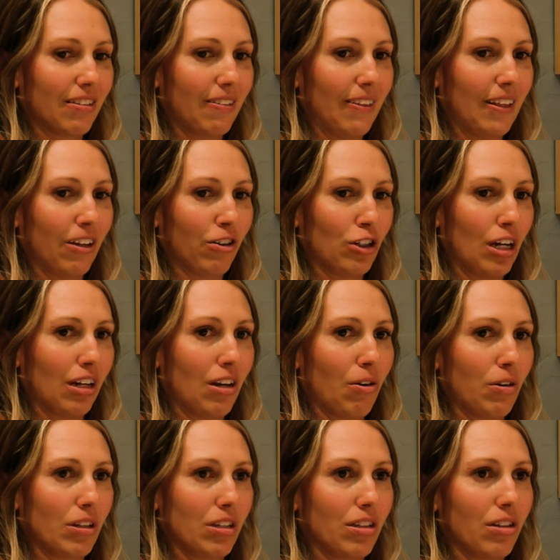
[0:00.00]
you know, take note,
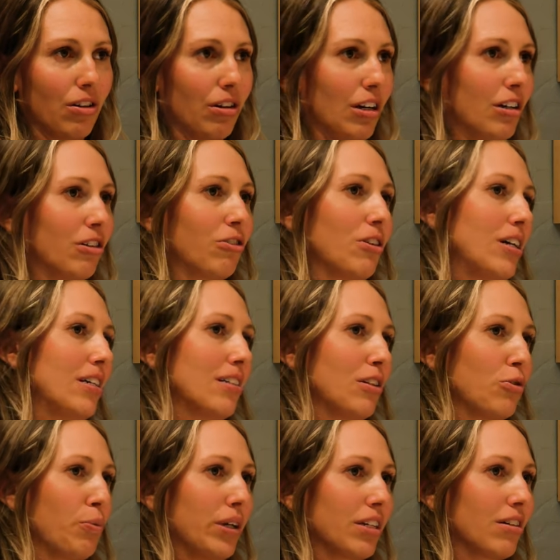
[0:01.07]
it's thirty degrees,
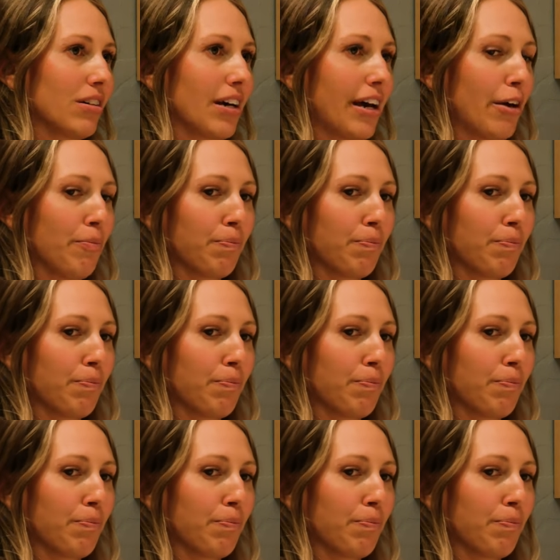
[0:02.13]
it's winter time.